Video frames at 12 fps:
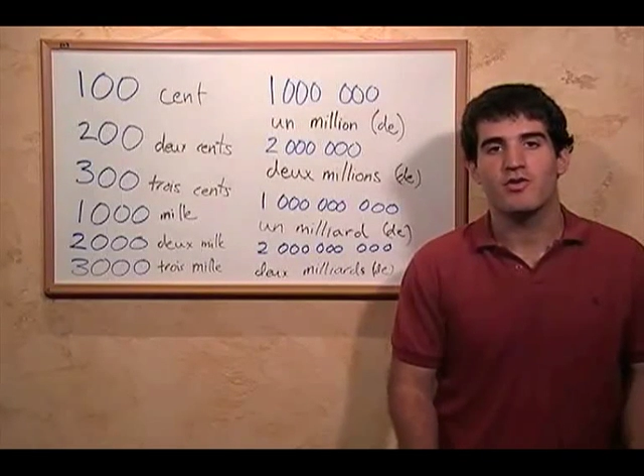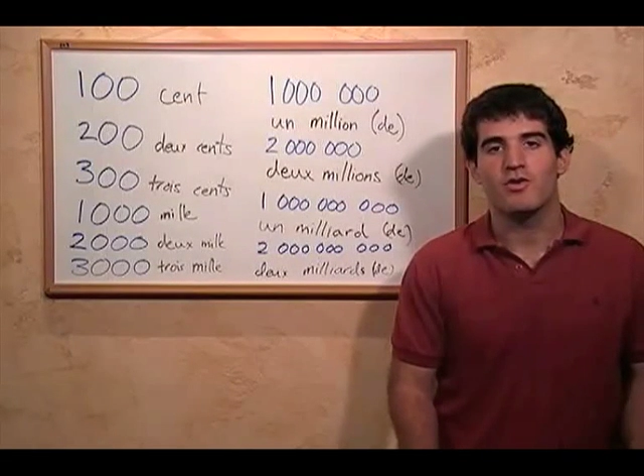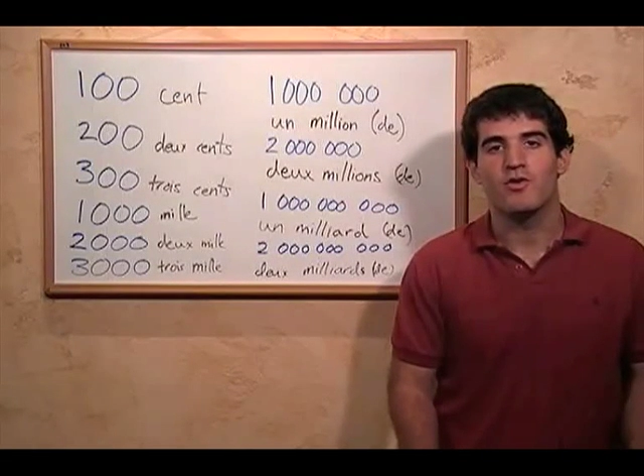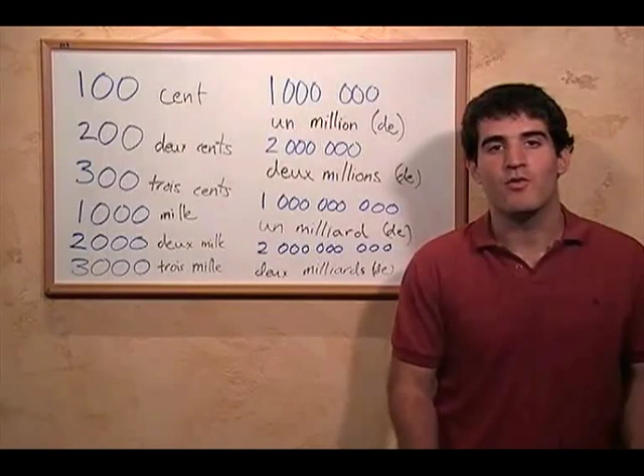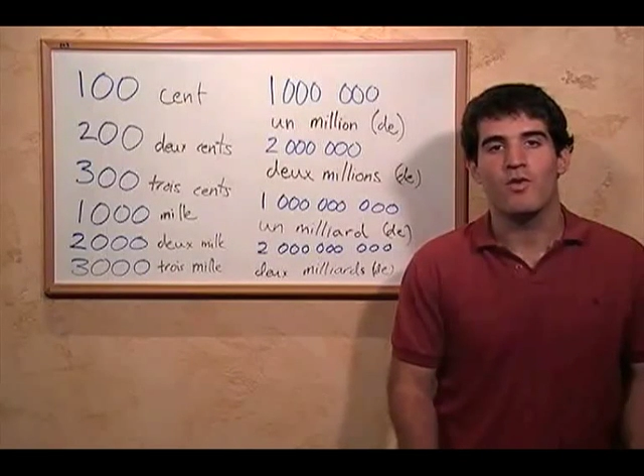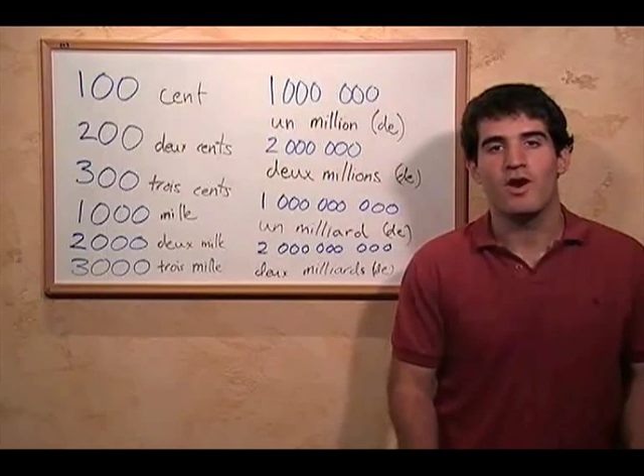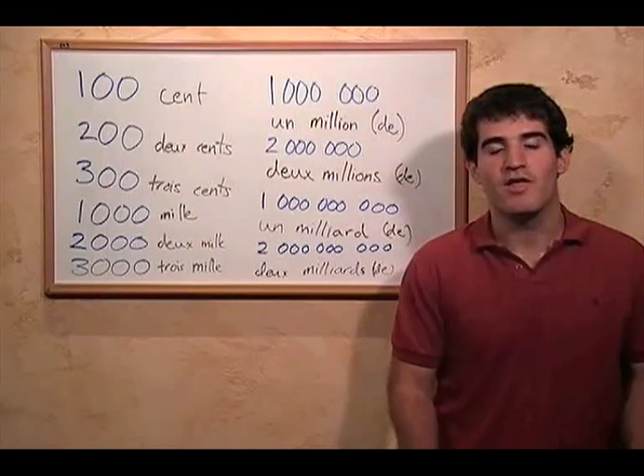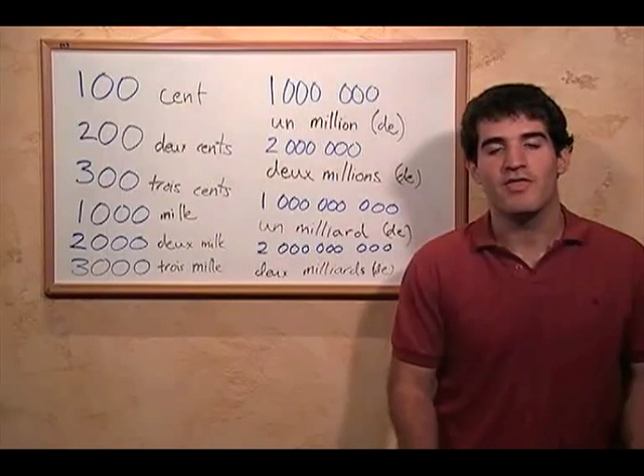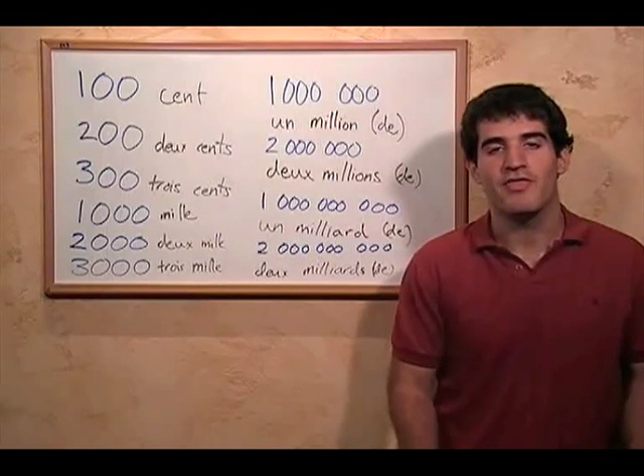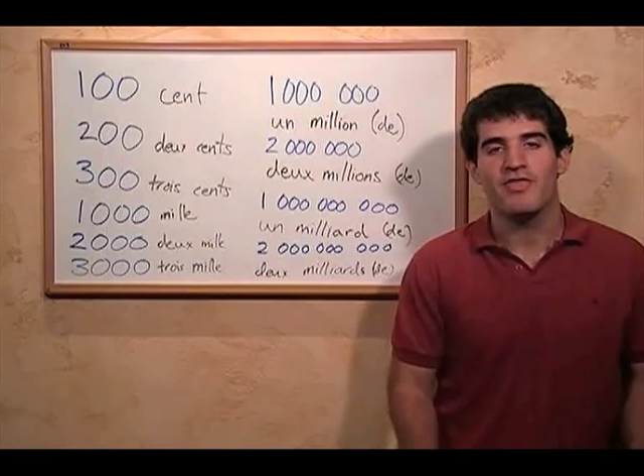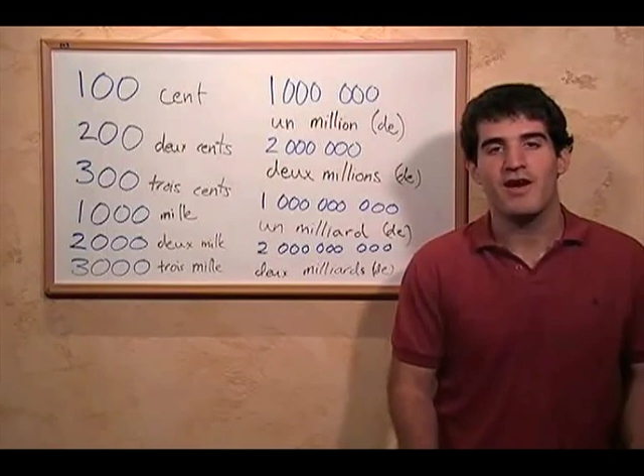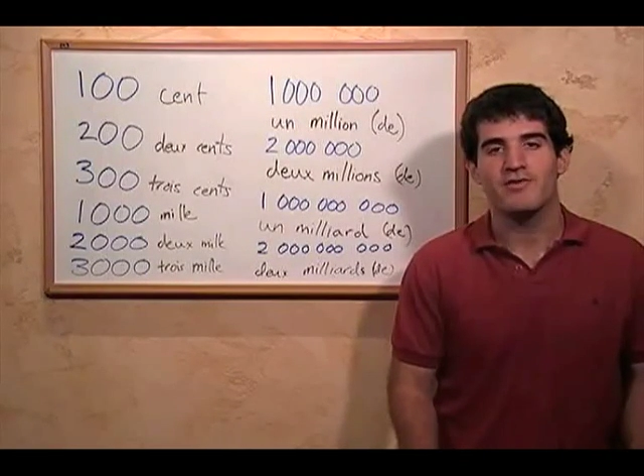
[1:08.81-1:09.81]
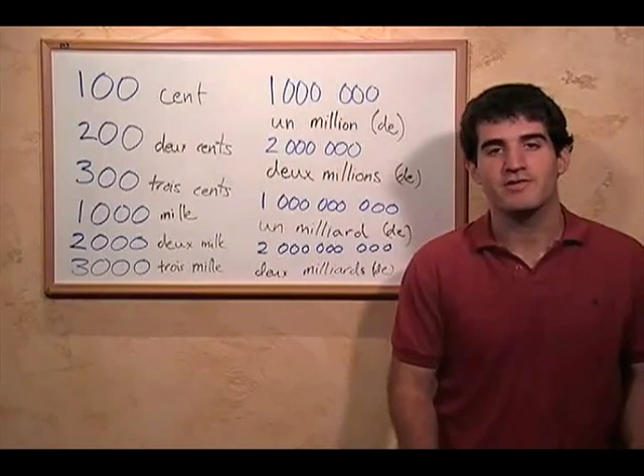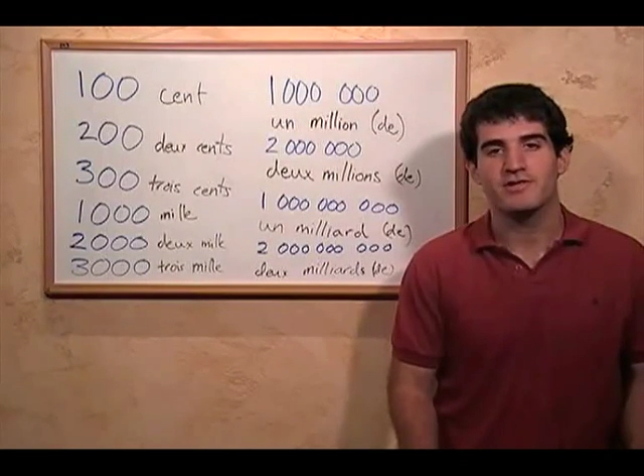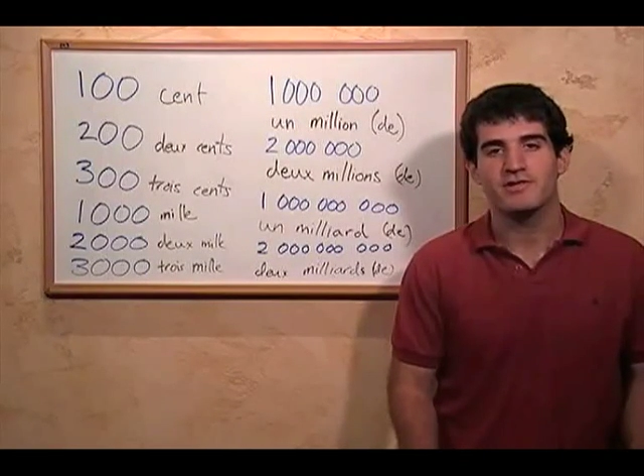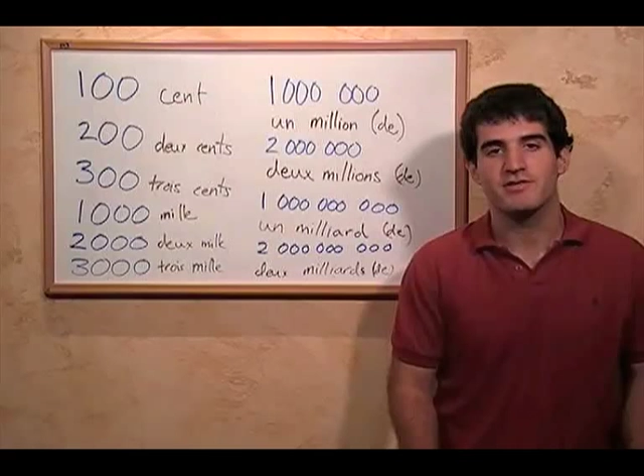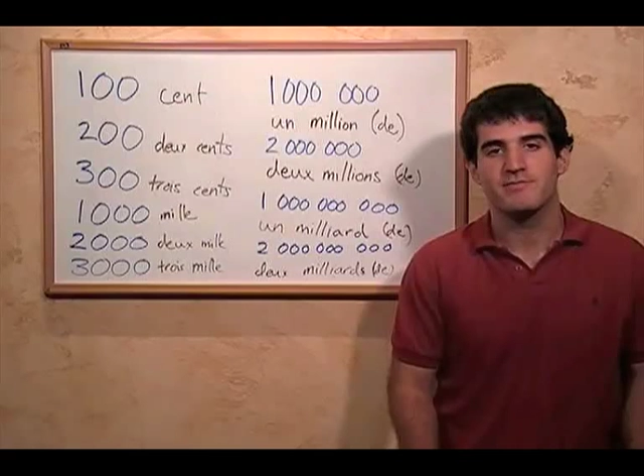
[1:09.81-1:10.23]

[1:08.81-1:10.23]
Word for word: or 1,000.